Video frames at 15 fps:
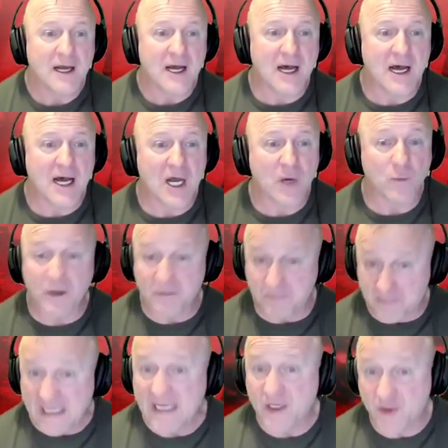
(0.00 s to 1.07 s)

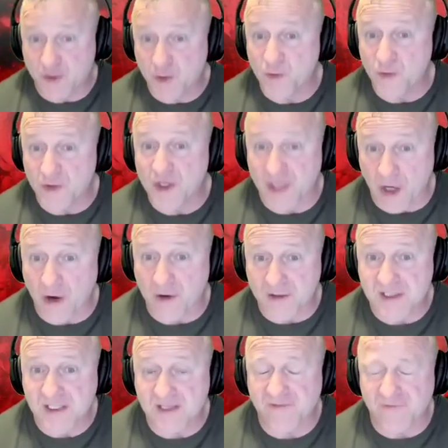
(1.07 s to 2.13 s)
would be to
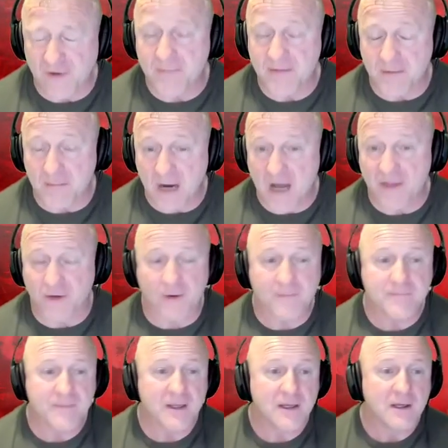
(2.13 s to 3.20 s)
nurse from the mother.
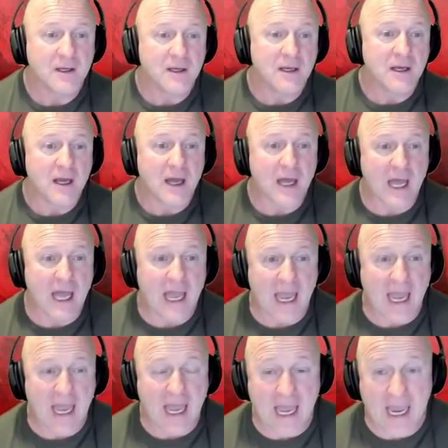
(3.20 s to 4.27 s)

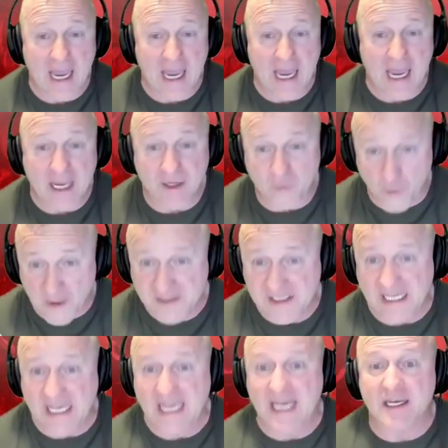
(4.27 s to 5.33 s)
And once
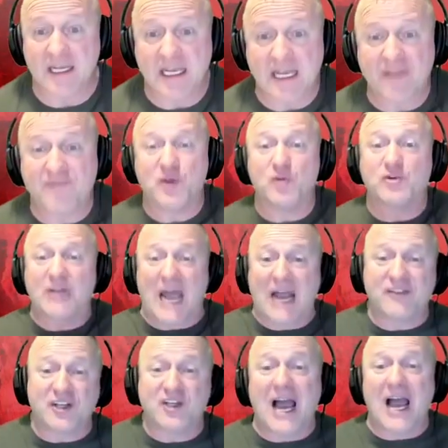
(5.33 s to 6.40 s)
again, if you take
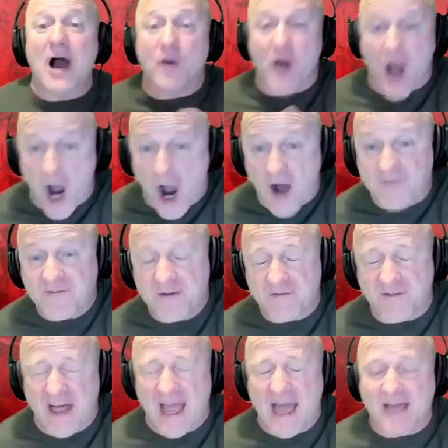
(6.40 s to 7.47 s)
the child off
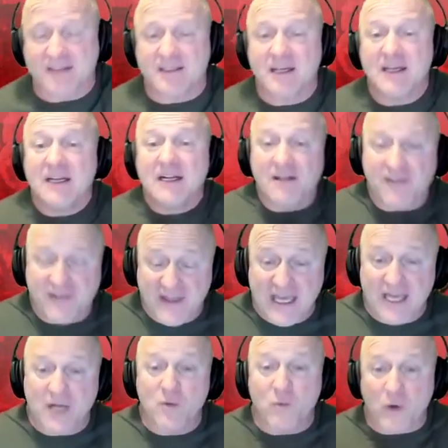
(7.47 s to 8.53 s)
of that,
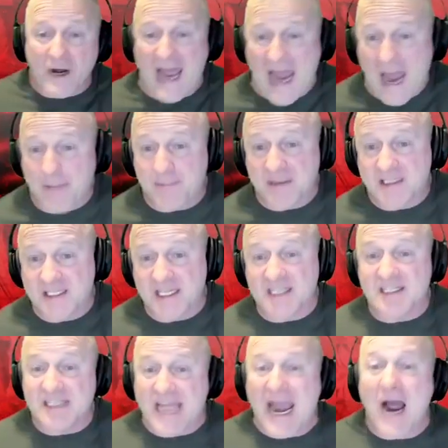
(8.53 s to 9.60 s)
then what happens
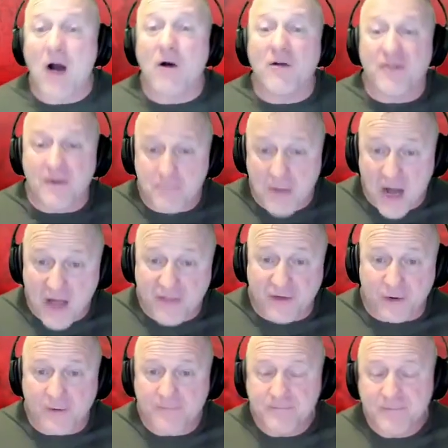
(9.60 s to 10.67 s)
is now the
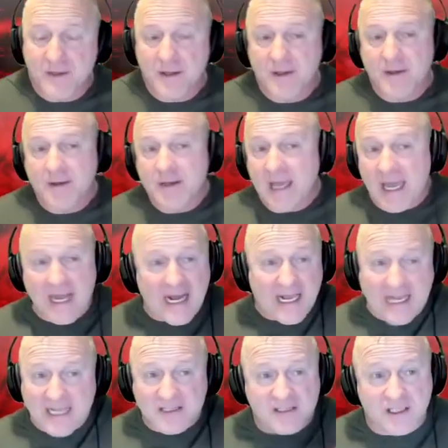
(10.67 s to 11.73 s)
mother and I
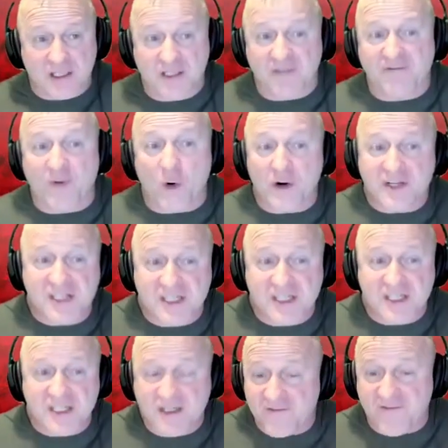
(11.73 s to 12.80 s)
guess the divorced
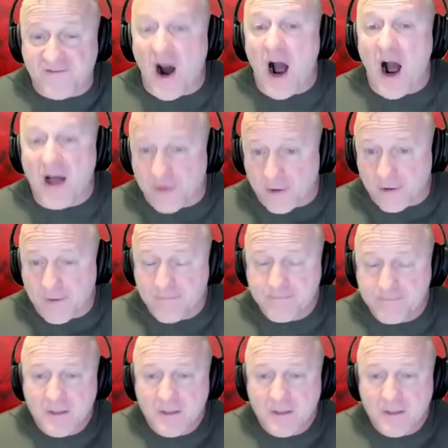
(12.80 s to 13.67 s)
father